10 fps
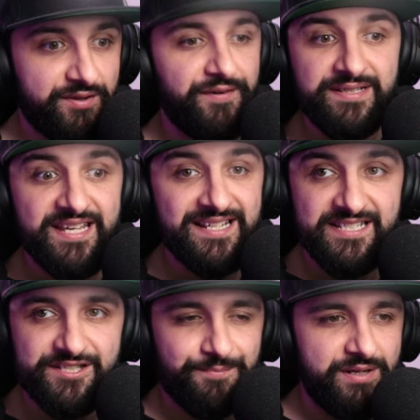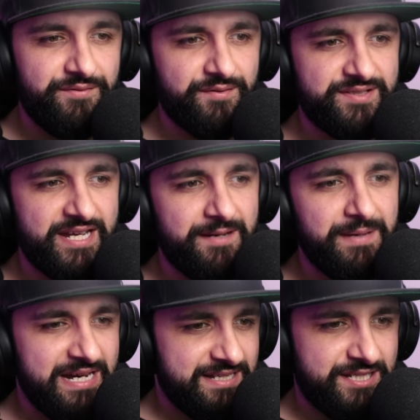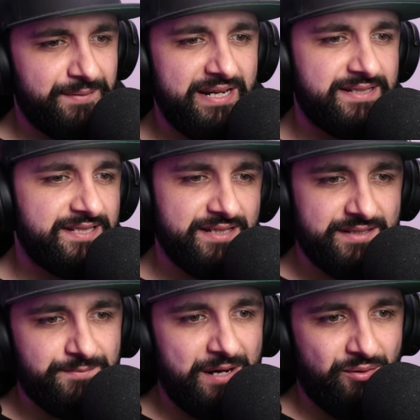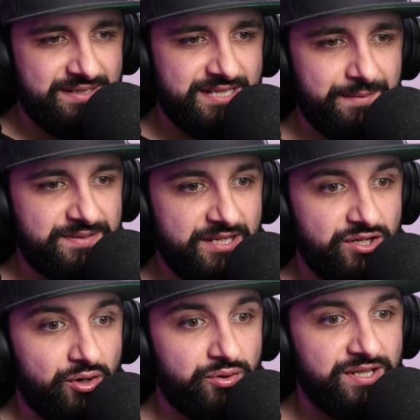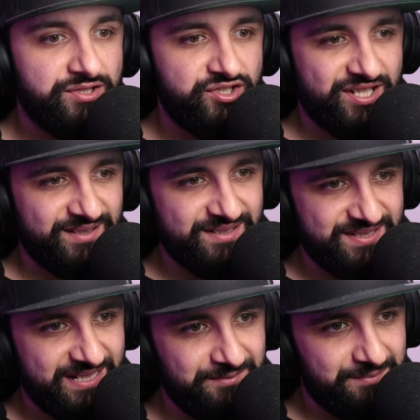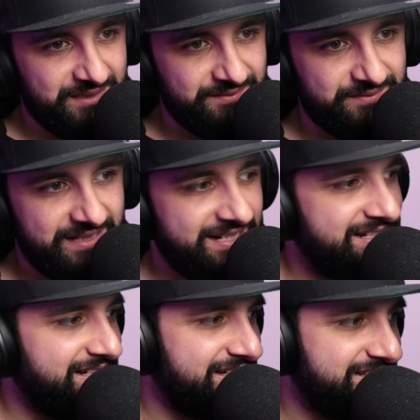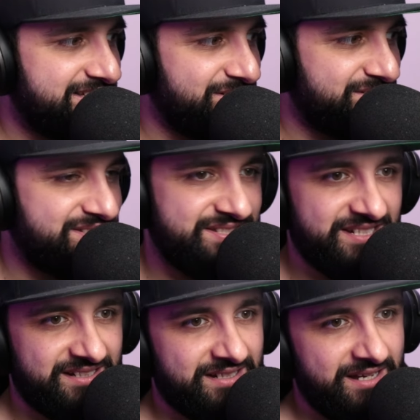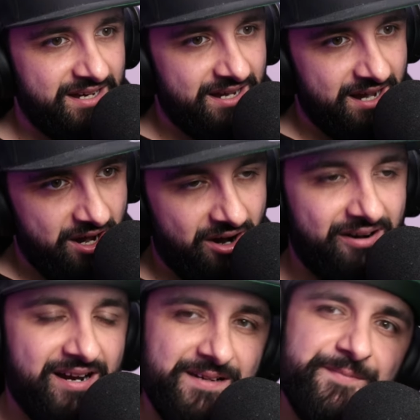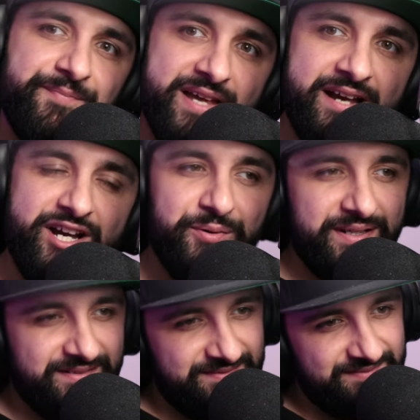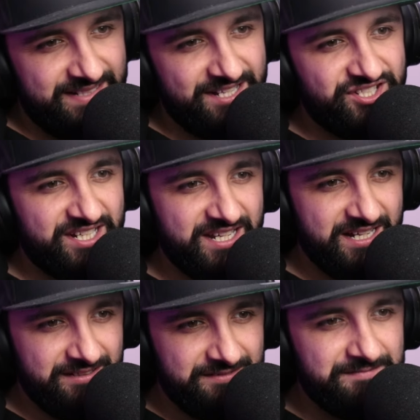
The first thing I see is the preview of this game. Someone linked it in my WhatsApp. It's like, yo, you need to check this out, bruv. Like, this looks sick. All right. I go in. I check it out.